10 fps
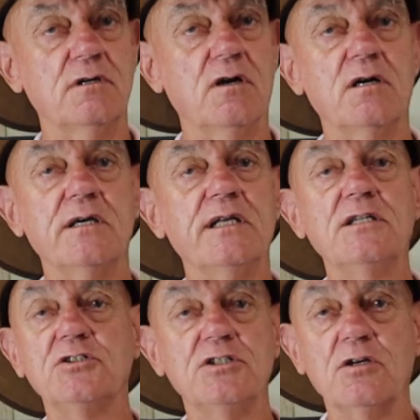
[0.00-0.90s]
high
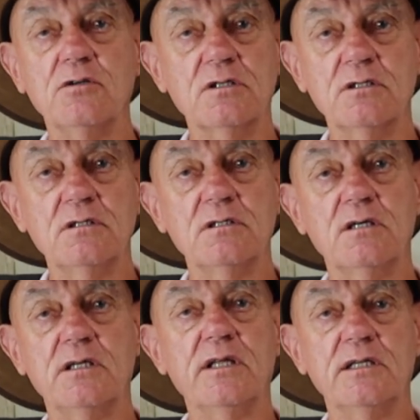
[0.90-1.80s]
energy dog
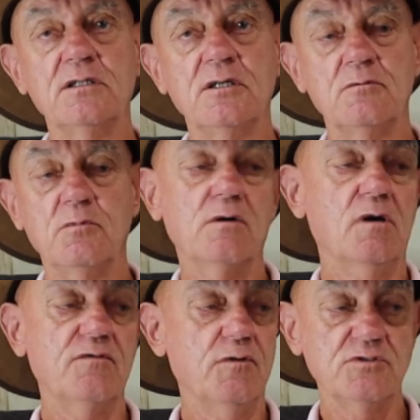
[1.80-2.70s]
like that. Well,
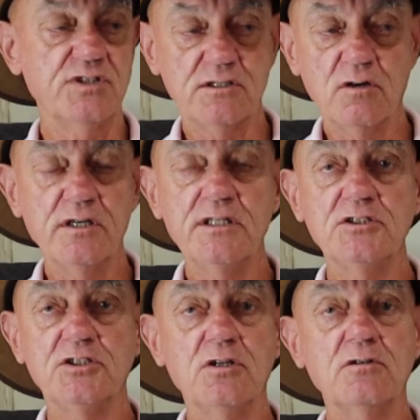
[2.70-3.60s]
I've always had high
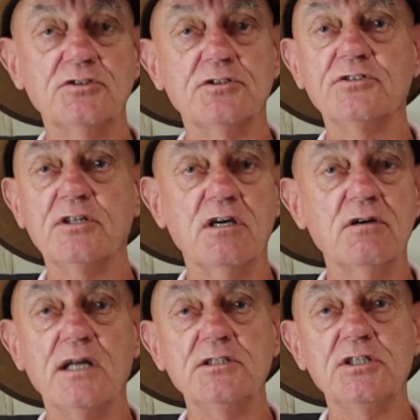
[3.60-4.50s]
energy dogs because I go
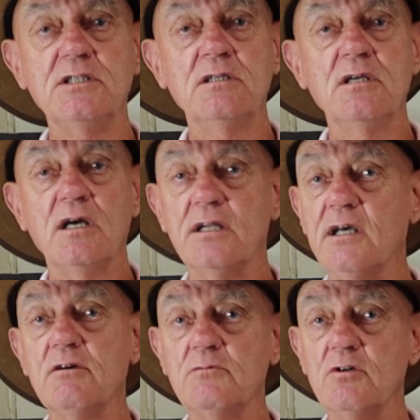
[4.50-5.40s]
hunting, and
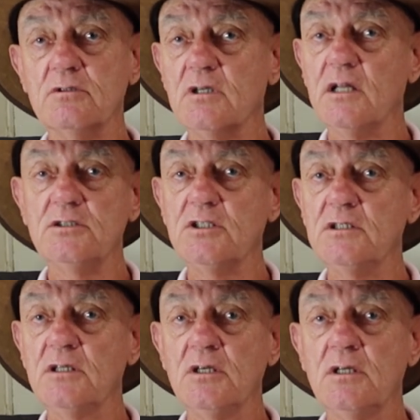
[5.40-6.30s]
now I'm not
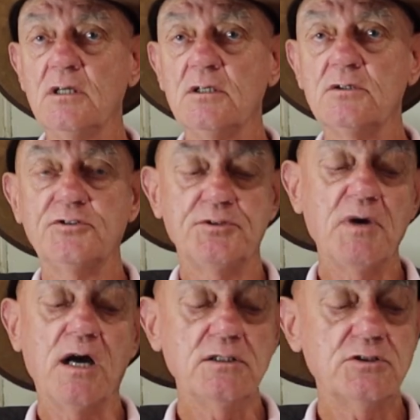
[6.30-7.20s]
hunting so
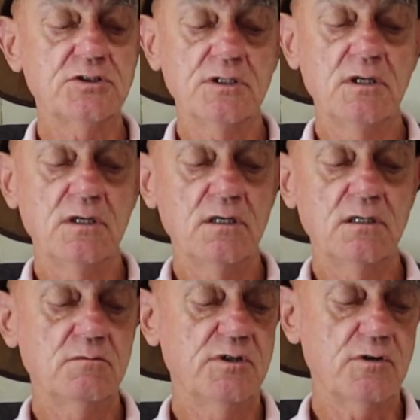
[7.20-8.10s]
much.
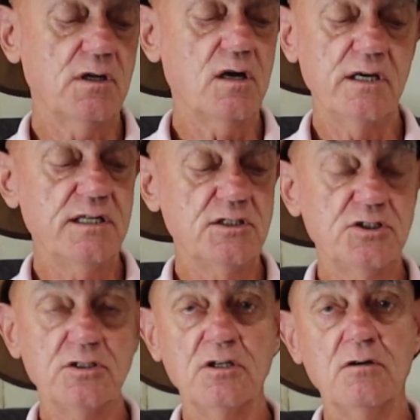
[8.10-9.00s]
We've got a high
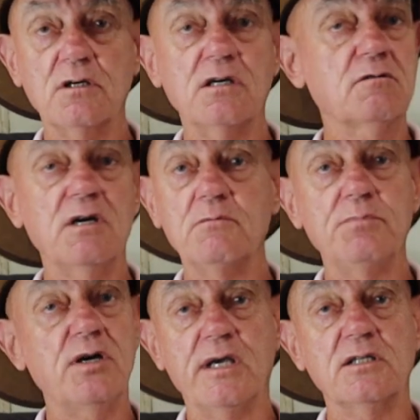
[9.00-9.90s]
energy dog, I go out on
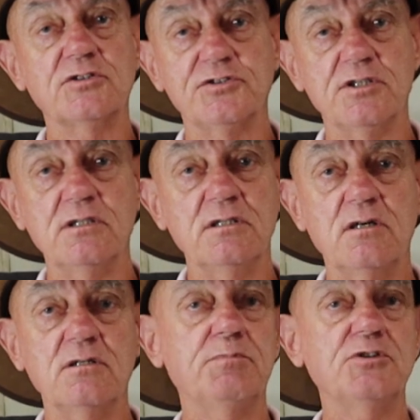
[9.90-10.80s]
bikes,
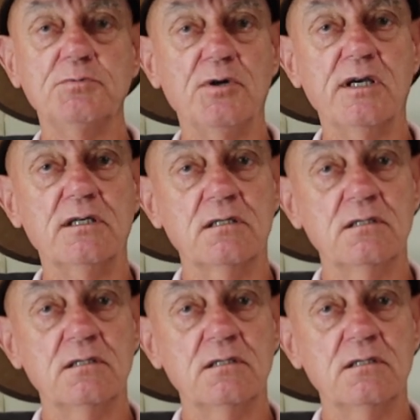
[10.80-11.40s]
on a push bike.